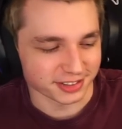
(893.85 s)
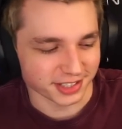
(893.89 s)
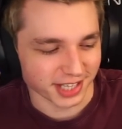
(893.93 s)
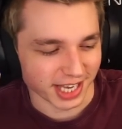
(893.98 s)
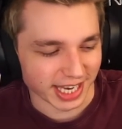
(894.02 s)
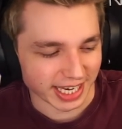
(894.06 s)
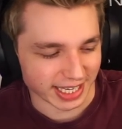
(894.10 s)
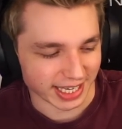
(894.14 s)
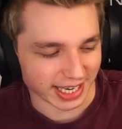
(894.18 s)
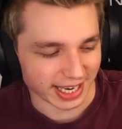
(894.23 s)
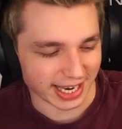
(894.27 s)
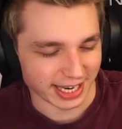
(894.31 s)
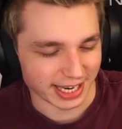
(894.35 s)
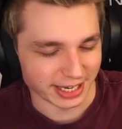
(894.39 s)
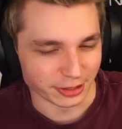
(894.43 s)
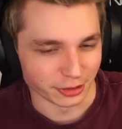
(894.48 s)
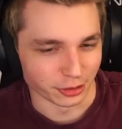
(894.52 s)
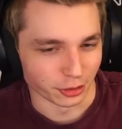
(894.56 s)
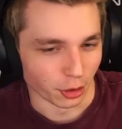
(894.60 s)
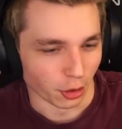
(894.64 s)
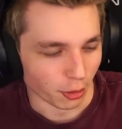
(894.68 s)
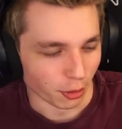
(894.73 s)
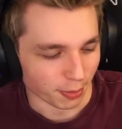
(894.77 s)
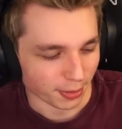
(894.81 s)
like a
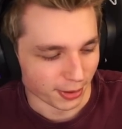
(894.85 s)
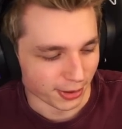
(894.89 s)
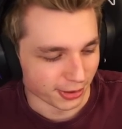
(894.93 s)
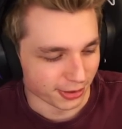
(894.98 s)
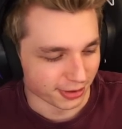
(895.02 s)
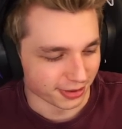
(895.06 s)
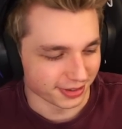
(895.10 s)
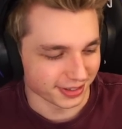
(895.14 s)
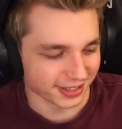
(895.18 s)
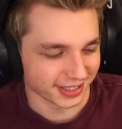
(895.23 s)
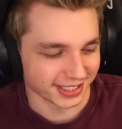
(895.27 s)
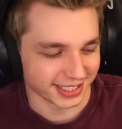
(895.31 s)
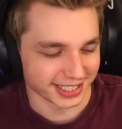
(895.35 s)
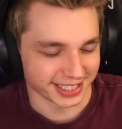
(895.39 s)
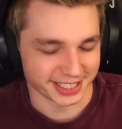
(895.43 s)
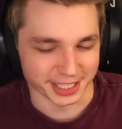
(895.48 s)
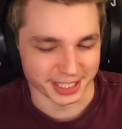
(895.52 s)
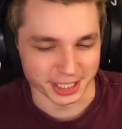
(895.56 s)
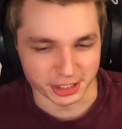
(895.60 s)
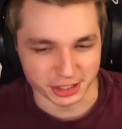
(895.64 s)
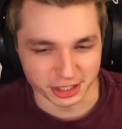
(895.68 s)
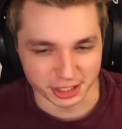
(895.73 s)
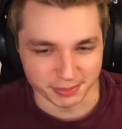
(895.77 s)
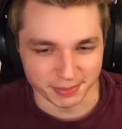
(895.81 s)
noble
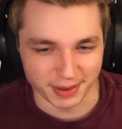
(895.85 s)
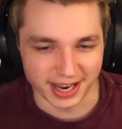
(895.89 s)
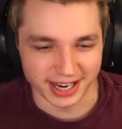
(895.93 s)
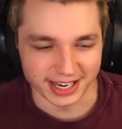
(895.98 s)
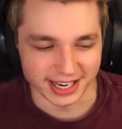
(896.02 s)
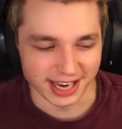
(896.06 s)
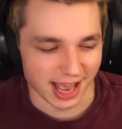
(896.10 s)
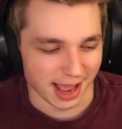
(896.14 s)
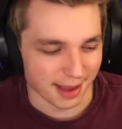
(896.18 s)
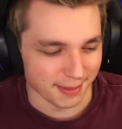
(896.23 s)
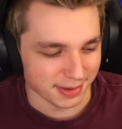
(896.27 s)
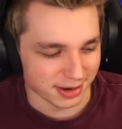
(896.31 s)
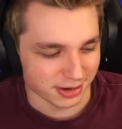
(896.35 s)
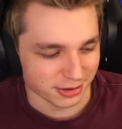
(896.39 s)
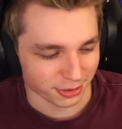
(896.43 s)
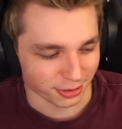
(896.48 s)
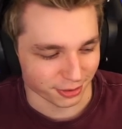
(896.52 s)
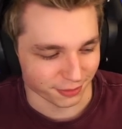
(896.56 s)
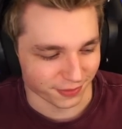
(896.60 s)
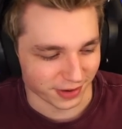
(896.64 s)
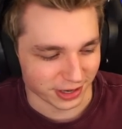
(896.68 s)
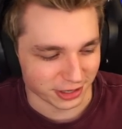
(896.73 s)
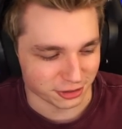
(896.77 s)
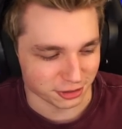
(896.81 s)
decision by Nami or
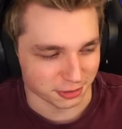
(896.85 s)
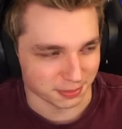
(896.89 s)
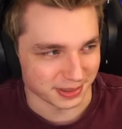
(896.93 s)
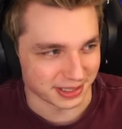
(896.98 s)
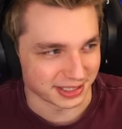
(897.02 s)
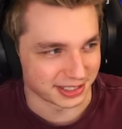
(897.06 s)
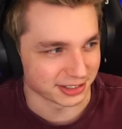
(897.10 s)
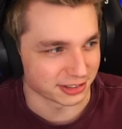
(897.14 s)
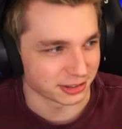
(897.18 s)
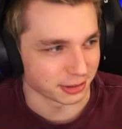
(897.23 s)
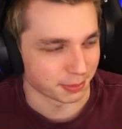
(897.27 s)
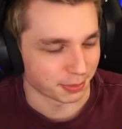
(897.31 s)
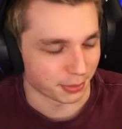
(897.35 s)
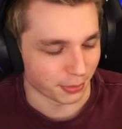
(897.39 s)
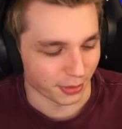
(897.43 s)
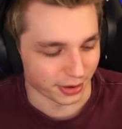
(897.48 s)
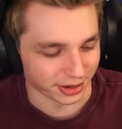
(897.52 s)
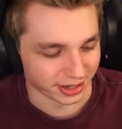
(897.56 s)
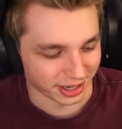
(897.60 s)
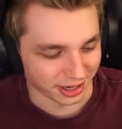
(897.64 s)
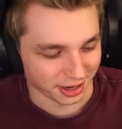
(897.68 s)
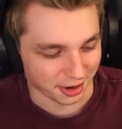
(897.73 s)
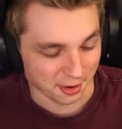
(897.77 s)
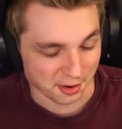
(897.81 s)
if I should be
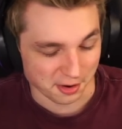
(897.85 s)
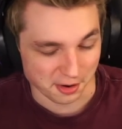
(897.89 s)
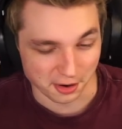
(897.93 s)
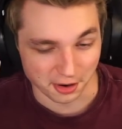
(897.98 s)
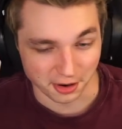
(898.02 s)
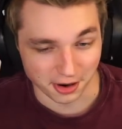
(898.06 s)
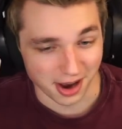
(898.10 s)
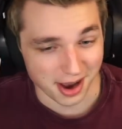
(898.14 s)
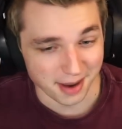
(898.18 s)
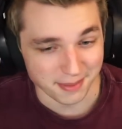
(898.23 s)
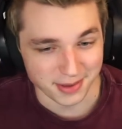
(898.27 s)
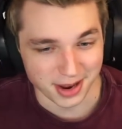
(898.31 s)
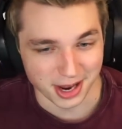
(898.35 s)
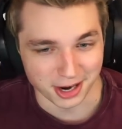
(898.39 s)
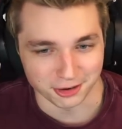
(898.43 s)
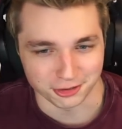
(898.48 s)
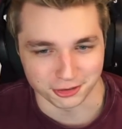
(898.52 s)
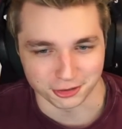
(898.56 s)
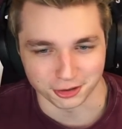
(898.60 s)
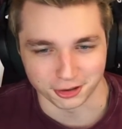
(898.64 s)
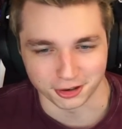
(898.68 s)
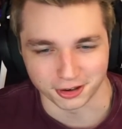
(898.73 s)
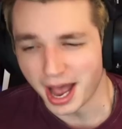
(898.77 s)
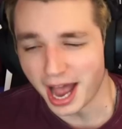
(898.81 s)
disappointed in her. I'm not
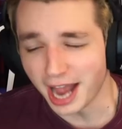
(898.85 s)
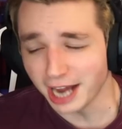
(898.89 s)
sure.